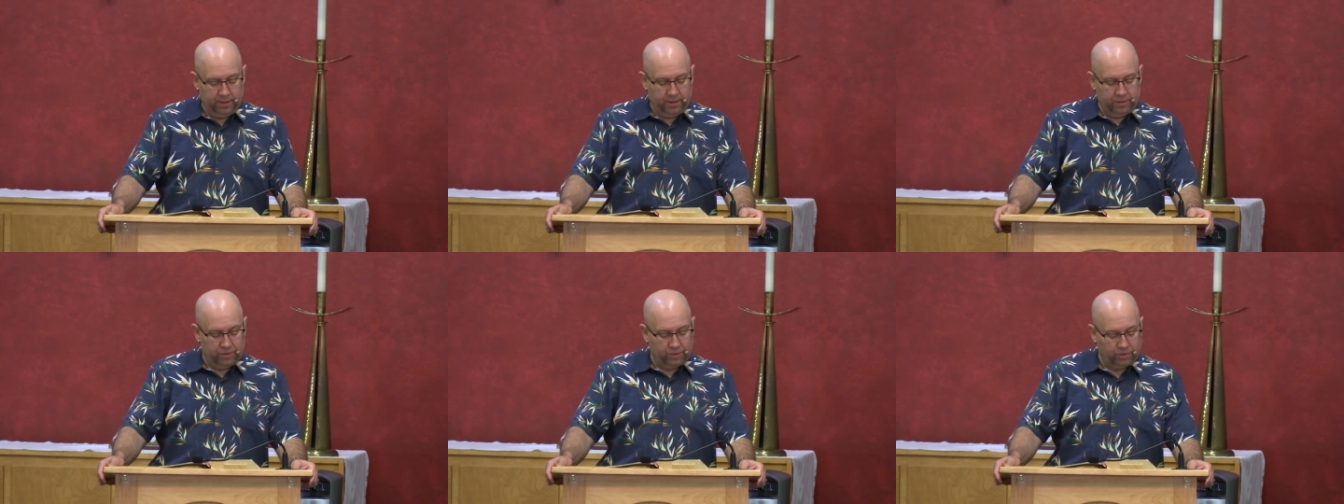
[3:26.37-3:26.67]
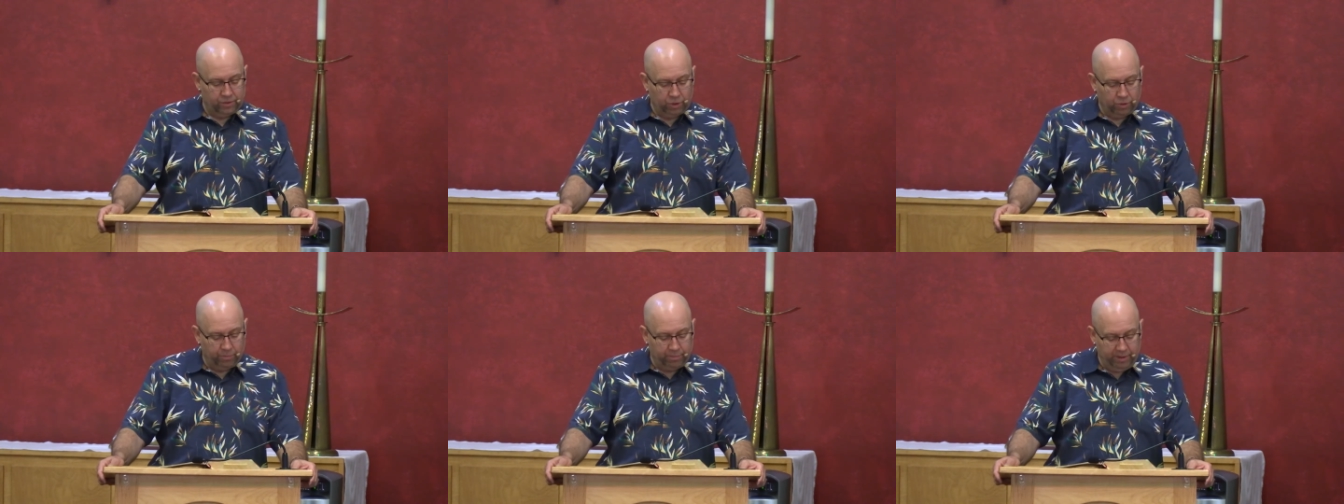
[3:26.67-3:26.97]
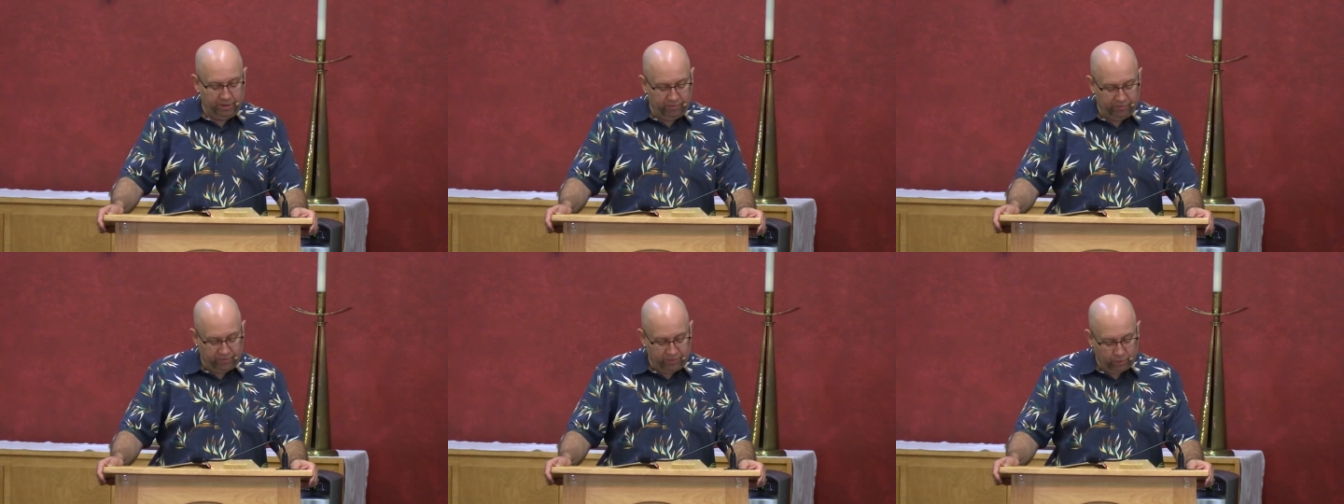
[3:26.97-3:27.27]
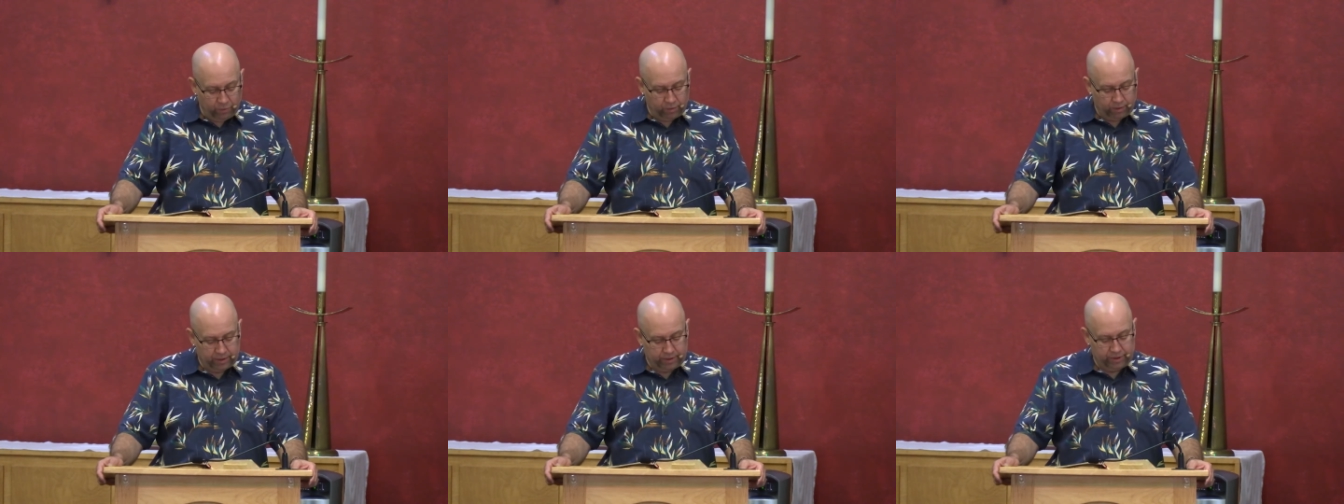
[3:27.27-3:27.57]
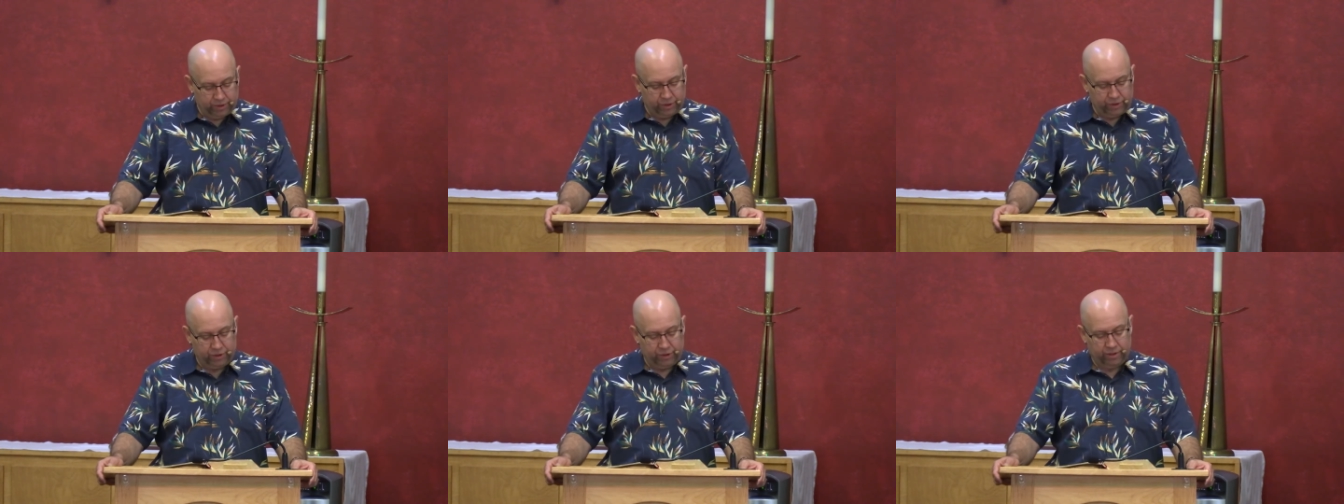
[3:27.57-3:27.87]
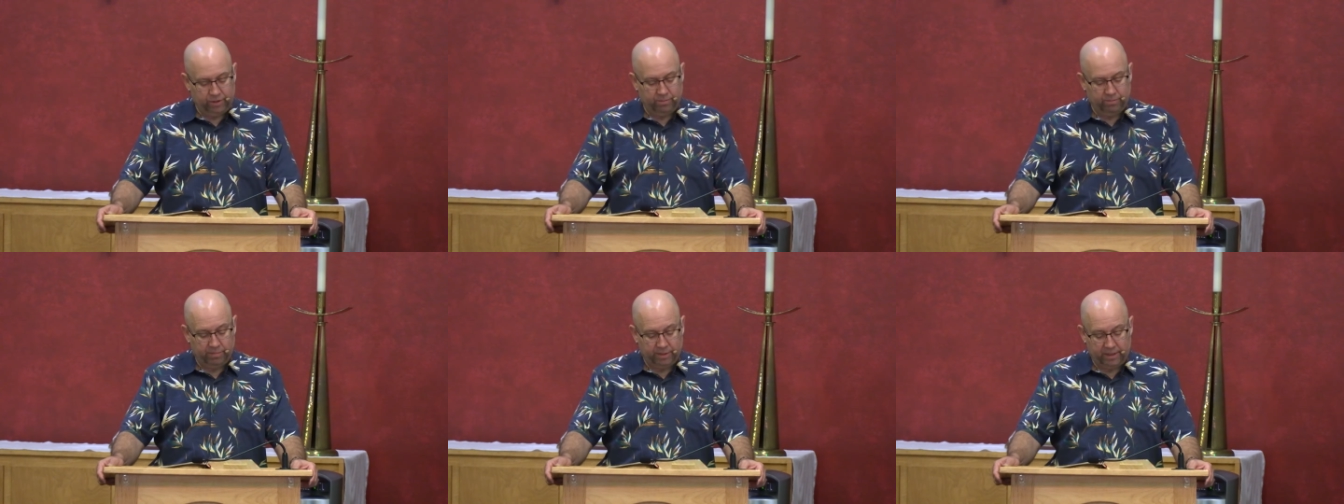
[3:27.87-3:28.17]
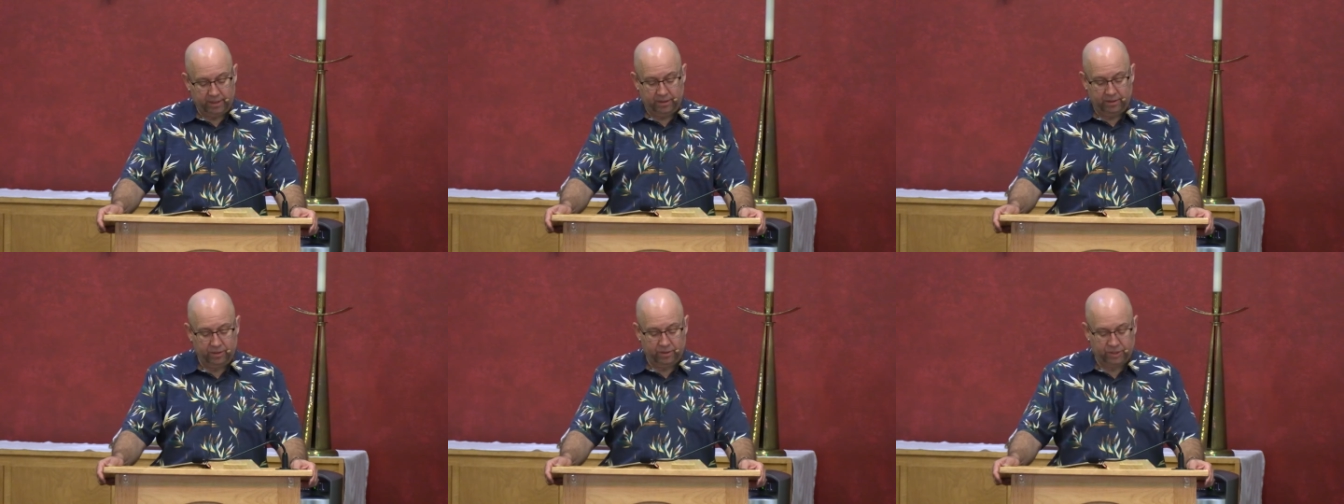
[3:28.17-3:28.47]
So don't be foolish,
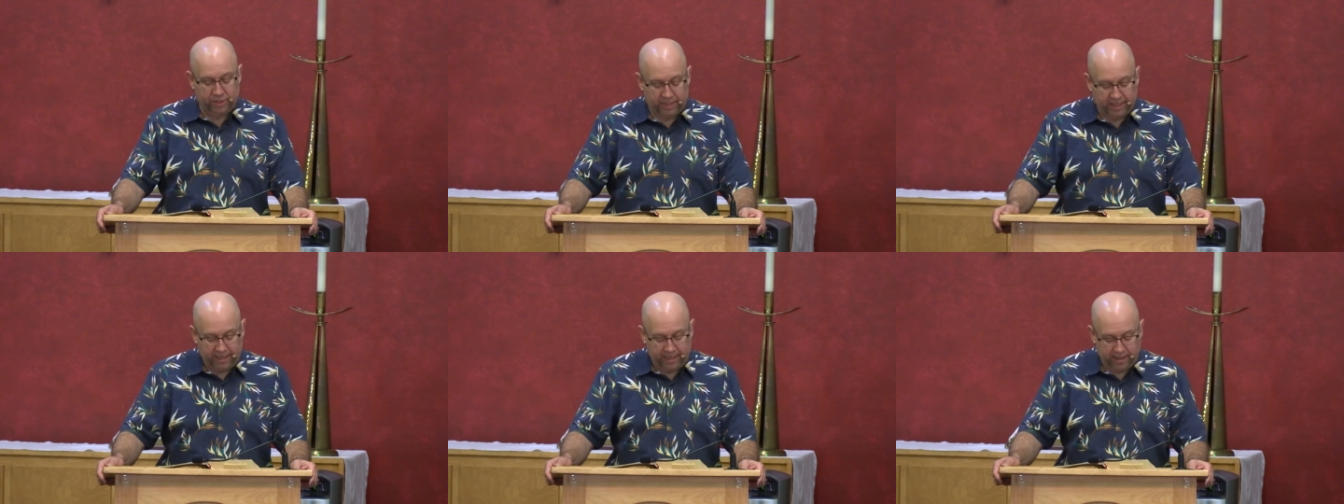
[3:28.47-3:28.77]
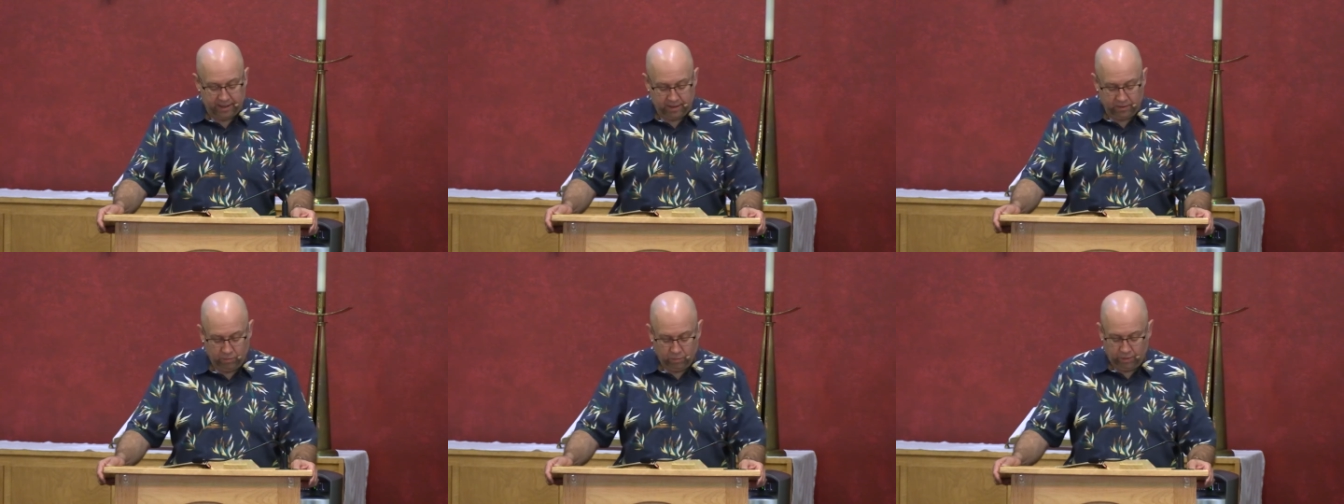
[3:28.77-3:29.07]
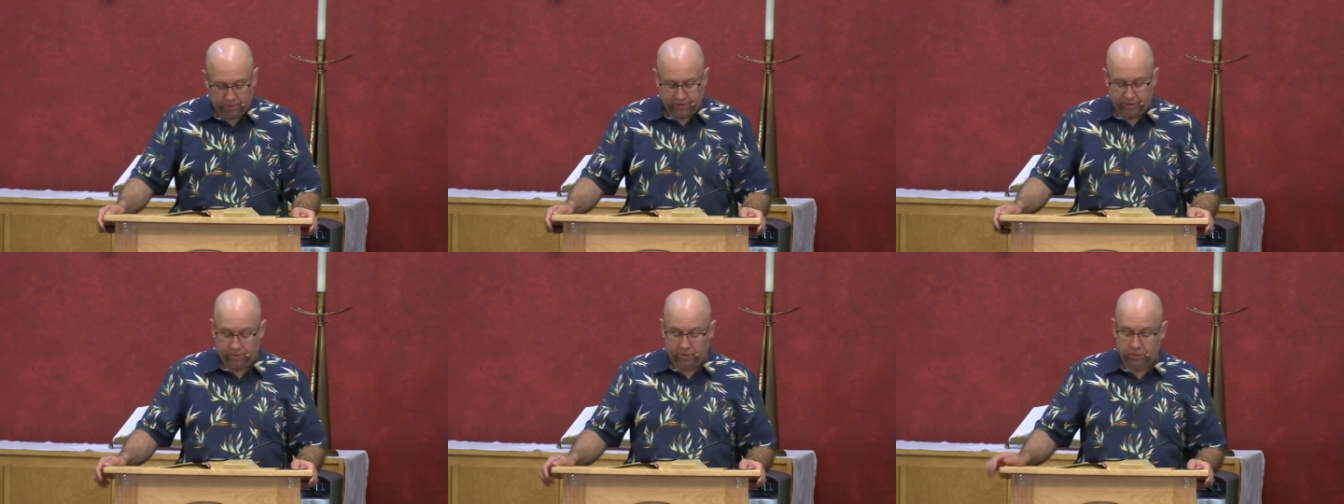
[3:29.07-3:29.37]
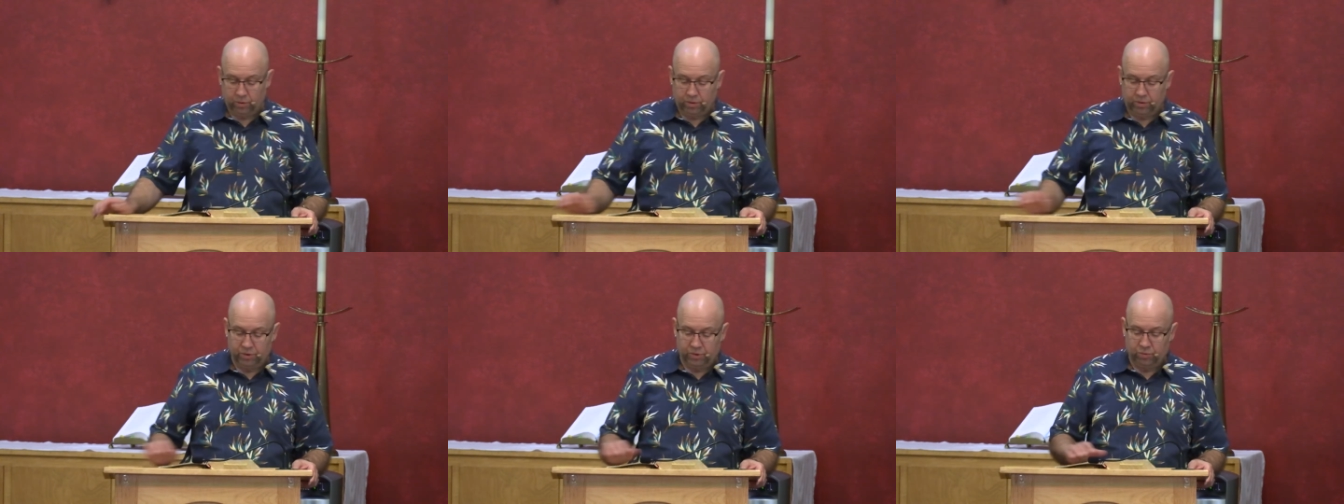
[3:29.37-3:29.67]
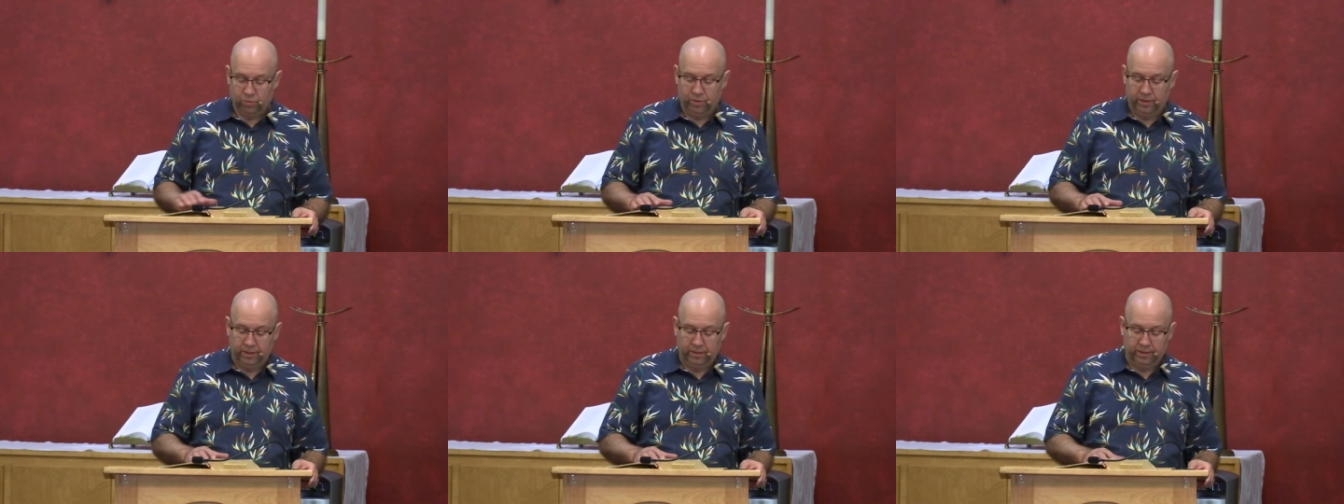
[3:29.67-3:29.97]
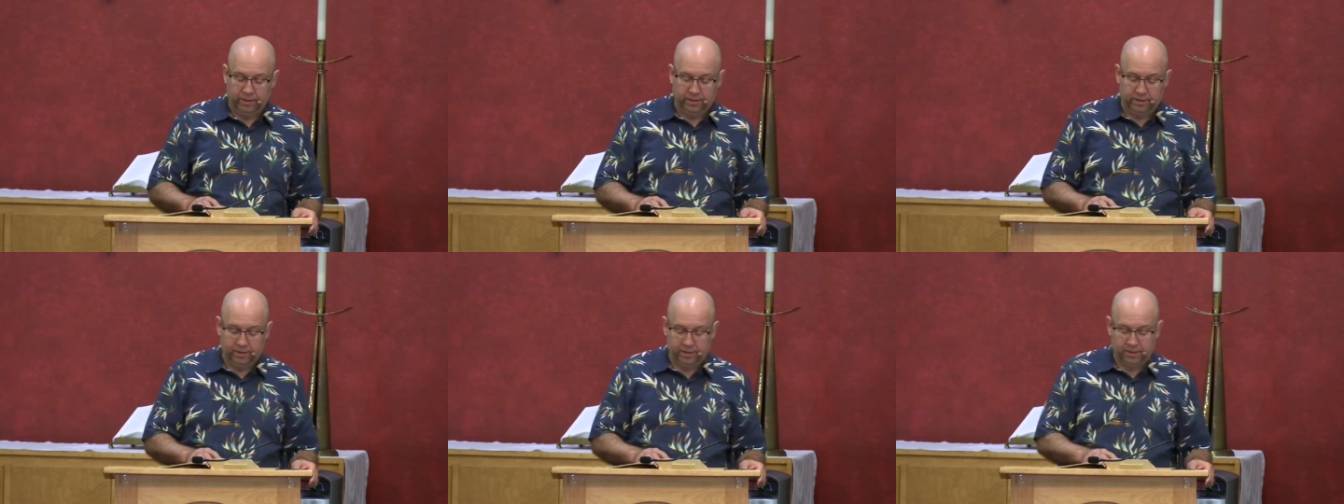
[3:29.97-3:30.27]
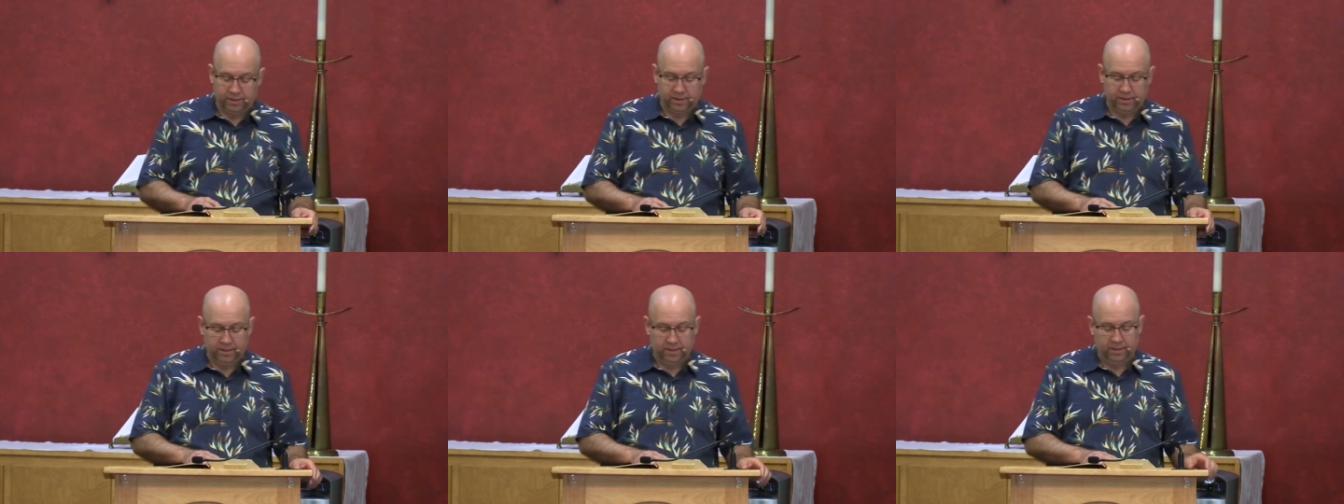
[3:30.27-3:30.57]
but understand what the Lord's will
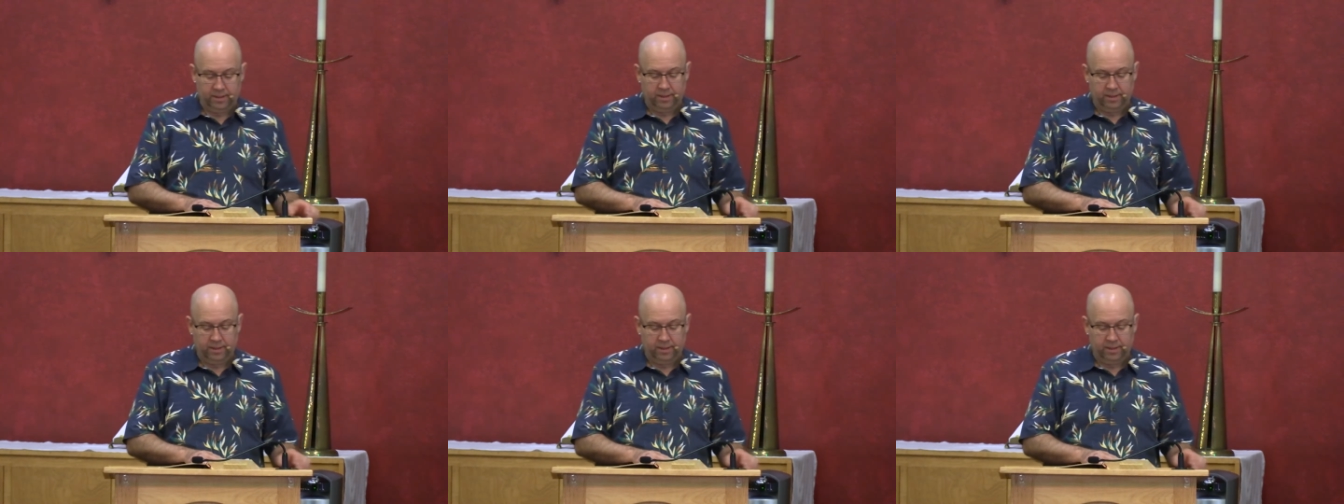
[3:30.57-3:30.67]
is.